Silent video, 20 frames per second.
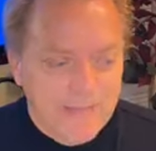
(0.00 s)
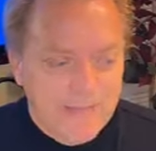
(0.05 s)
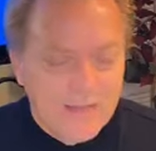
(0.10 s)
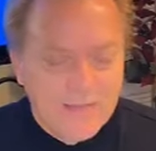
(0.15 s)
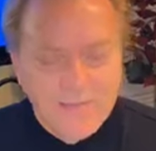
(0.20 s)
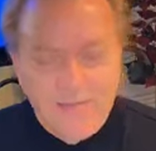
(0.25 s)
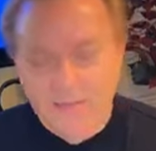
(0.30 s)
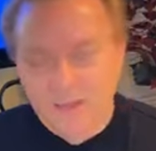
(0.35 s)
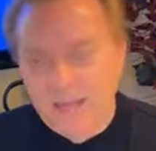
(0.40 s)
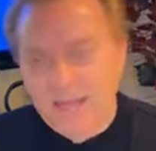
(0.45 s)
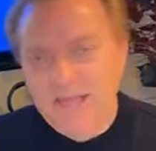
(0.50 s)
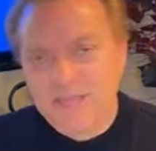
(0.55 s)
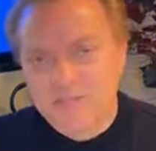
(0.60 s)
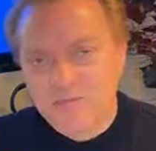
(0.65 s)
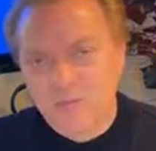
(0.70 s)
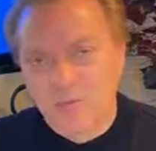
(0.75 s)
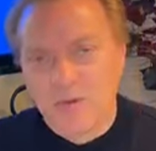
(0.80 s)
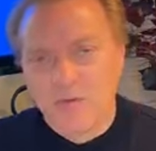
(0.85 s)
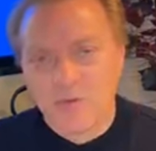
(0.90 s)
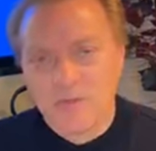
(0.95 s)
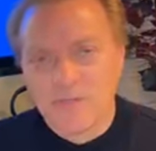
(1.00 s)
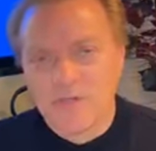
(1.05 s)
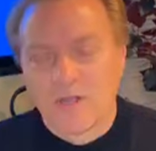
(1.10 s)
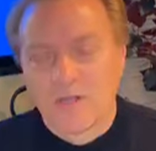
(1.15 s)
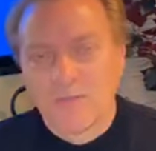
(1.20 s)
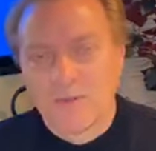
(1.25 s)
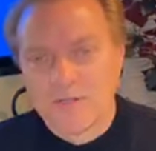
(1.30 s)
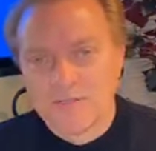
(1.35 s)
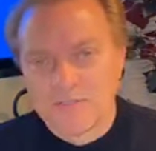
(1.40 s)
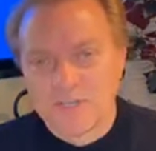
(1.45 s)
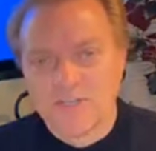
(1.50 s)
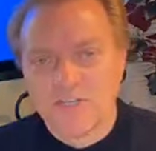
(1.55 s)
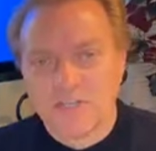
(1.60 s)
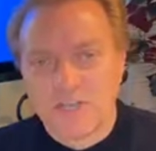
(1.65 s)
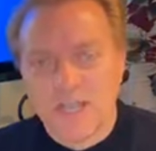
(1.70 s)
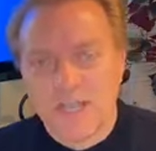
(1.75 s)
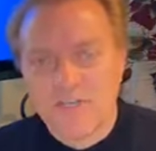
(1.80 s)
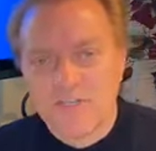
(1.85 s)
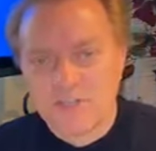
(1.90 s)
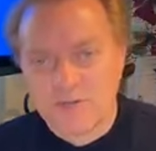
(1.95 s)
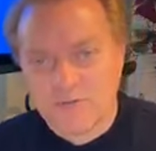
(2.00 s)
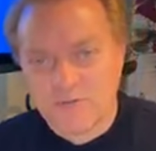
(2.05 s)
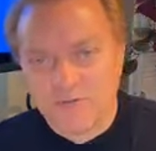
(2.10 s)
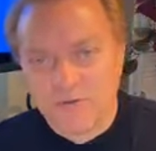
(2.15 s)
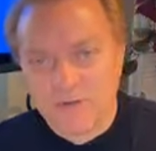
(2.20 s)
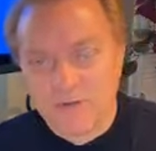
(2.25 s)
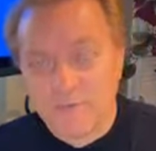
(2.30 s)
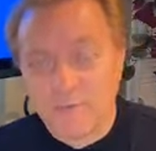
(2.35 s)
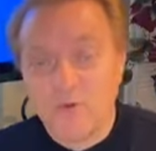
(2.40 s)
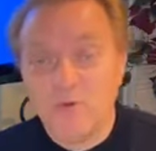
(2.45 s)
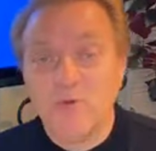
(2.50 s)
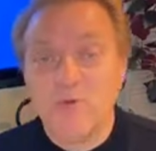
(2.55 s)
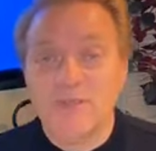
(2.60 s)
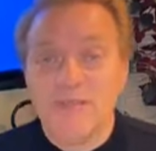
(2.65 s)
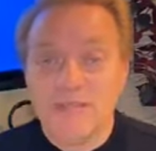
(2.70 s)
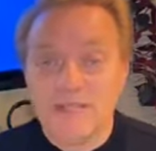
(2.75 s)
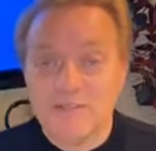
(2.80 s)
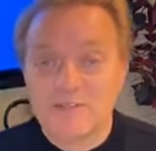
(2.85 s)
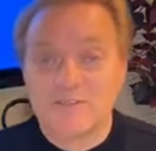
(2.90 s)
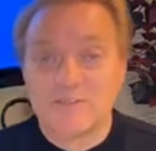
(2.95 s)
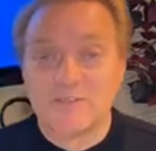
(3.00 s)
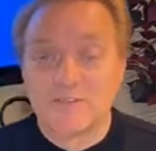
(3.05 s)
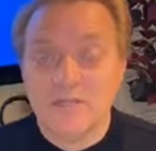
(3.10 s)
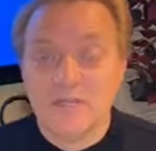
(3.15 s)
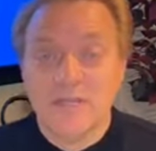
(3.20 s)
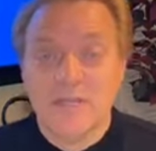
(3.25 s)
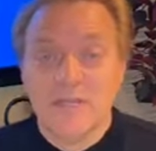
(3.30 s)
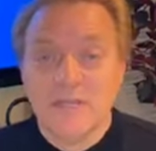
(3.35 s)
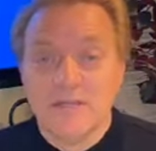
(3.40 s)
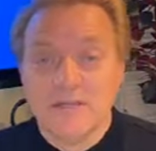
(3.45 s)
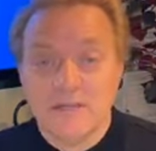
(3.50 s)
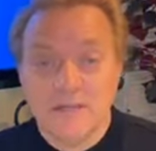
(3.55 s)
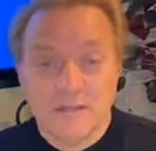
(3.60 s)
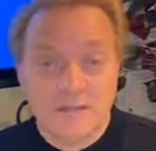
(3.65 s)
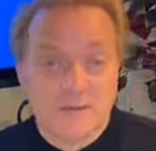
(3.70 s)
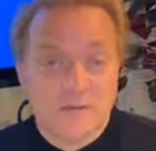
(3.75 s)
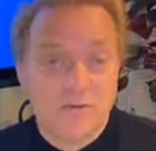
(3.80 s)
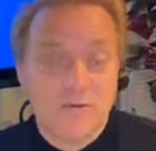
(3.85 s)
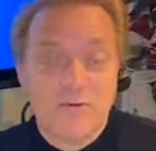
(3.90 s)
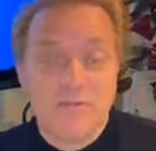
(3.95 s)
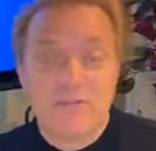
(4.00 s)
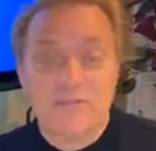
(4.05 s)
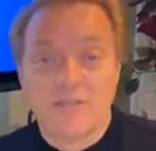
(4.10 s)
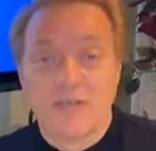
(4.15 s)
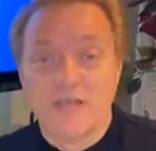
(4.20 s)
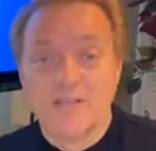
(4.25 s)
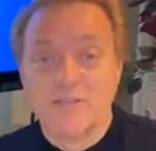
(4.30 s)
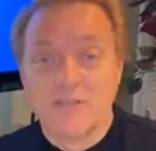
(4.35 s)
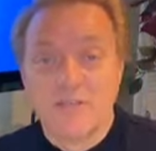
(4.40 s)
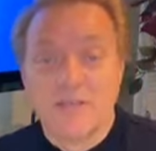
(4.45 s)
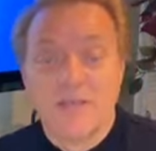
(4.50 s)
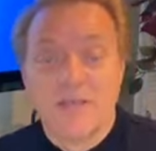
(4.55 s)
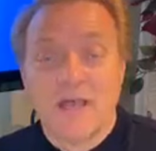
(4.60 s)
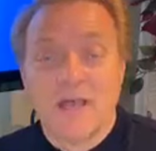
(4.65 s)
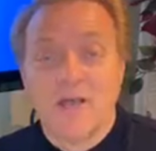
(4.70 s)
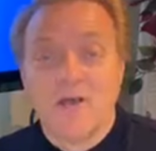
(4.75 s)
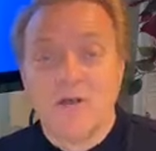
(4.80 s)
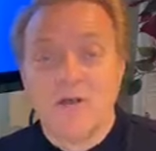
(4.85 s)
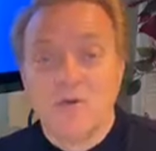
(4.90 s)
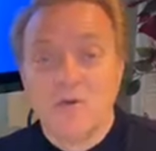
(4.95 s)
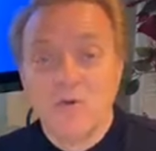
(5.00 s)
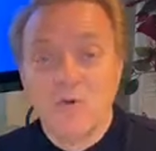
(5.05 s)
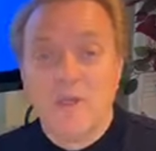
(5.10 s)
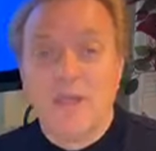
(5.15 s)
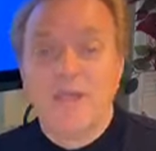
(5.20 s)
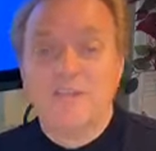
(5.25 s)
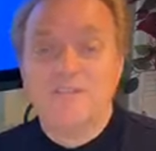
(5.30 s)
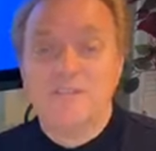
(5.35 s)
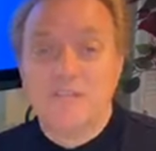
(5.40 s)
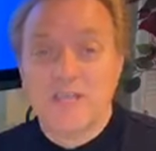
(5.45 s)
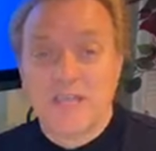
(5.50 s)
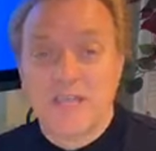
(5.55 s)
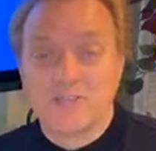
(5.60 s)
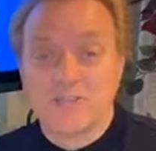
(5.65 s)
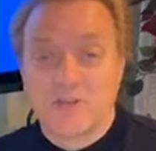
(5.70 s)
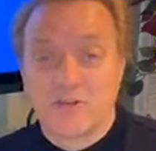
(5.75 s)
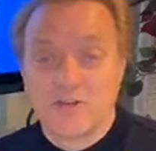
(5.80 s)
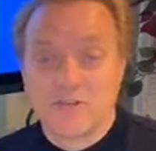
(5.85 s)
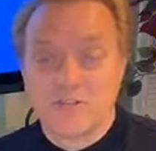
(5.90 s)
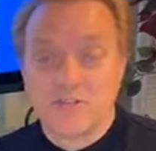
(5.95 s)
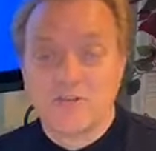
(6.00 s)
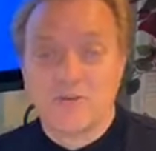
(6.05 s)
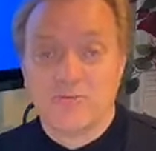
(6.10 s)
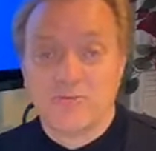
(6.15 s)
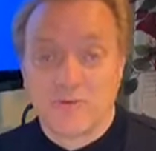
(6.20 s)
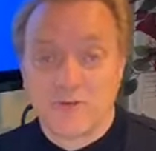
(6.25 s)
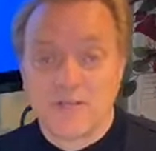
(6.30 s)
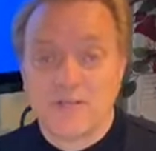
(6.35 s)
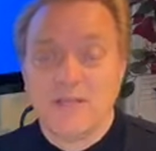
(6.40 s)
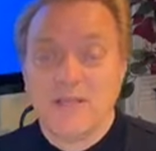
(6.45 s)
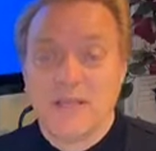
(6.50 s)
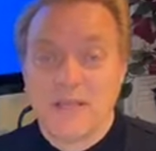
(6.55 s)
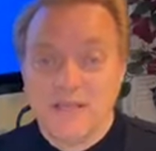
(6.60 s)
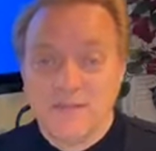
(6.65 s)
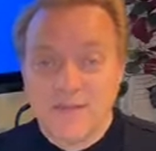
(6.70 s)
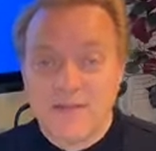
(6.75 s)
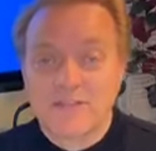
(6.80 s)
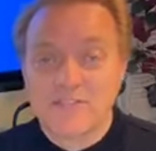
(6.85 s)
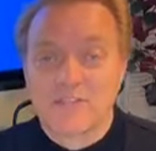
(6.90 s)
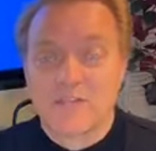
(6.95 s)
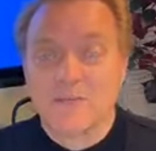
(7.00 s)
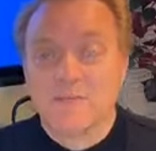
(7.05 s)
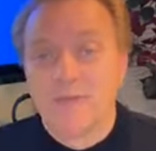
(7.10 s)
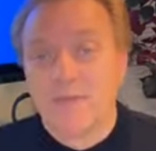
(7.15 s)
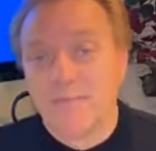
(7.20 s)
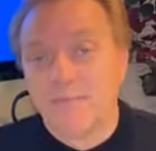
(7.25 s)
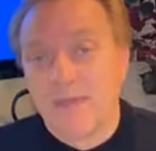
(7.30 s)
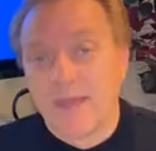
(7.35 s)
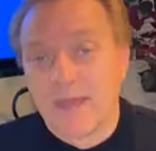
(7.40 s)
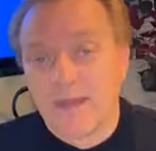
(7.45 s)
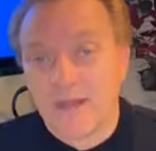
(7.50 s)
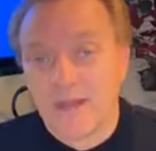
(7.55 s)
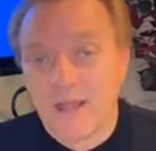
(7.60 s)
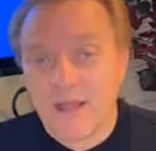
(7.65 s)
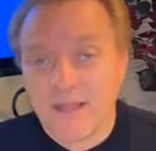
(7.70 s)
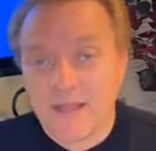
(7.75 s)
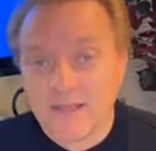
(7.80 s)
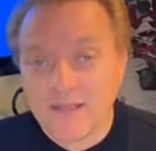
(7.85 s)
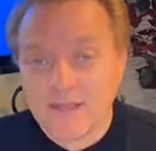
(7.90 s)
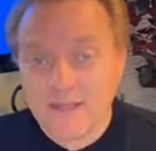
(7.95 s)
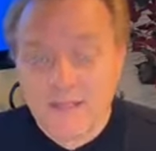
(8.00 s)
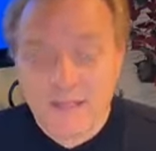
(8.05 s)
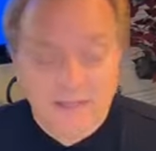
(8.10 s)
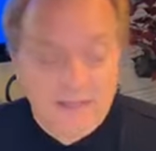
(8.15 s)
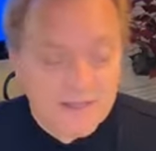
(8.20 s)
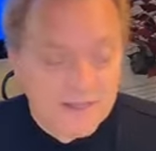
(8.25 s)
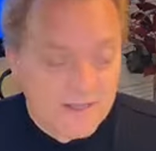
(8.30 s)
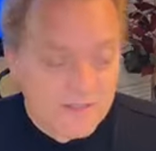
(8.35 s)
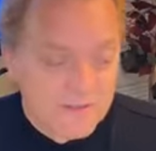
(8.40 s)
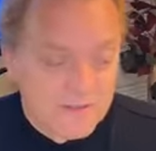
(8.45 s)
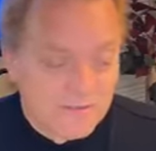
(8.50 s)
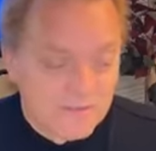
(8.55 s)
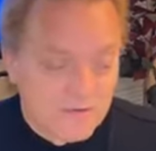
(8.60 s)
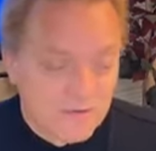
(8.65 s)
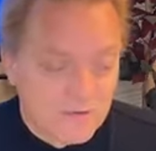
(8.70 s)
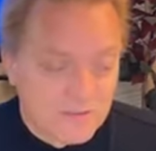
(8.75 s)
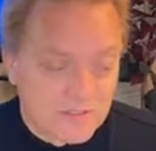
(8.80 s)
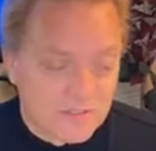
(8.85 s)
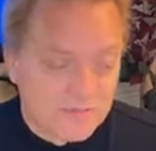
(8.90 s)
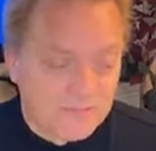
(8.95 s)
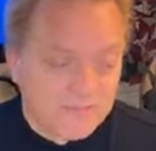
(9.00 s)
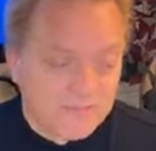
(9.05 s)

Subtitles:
And then the last one we talk about is educational freedom. Who gets who educates our children, and that's going to be a battle line in the future.